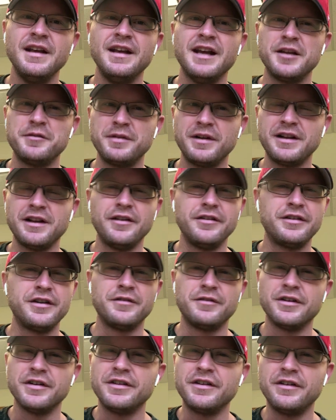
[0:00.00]
As we close here,
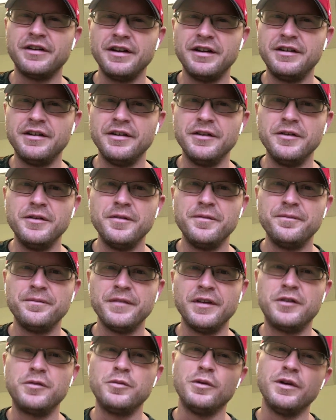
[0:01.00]
verse 32,
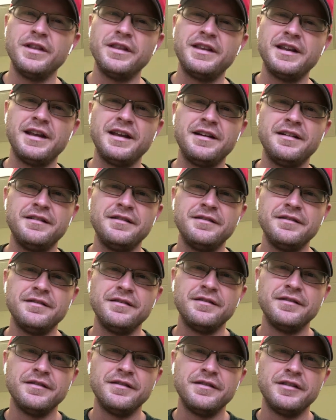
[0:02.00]
it's one thing
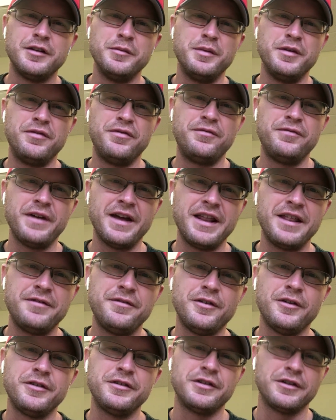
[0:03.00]
to be
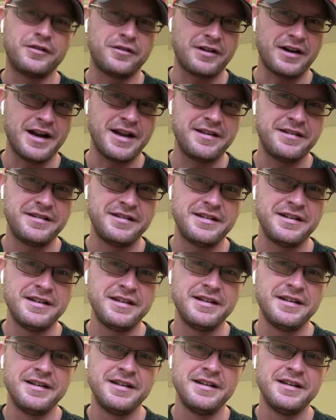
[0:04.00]
faithful to Christ
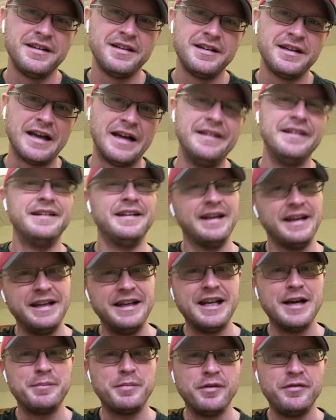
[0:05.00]
and to
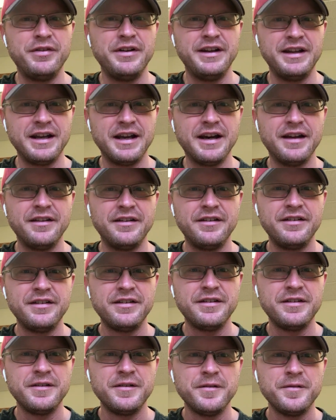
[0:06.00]
end up offending
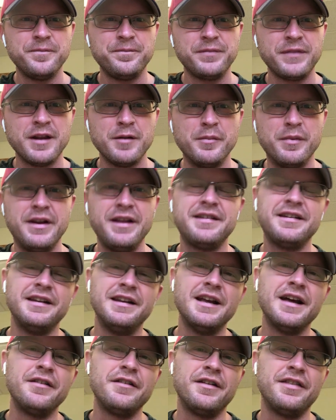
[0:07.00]
others, but it's
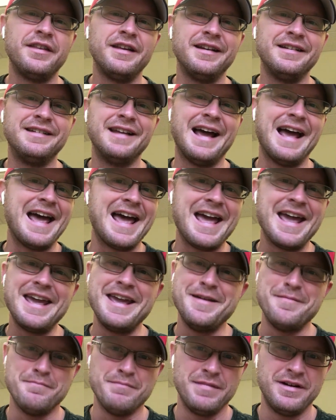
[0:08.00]
another thing to
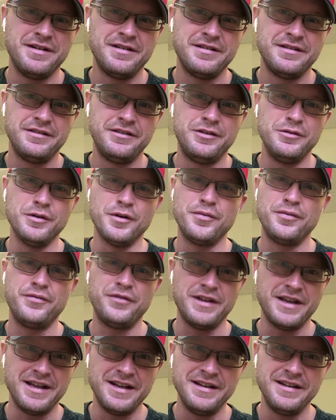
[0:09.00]
aim to
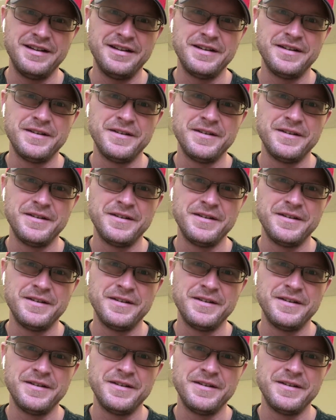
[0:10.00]
offend.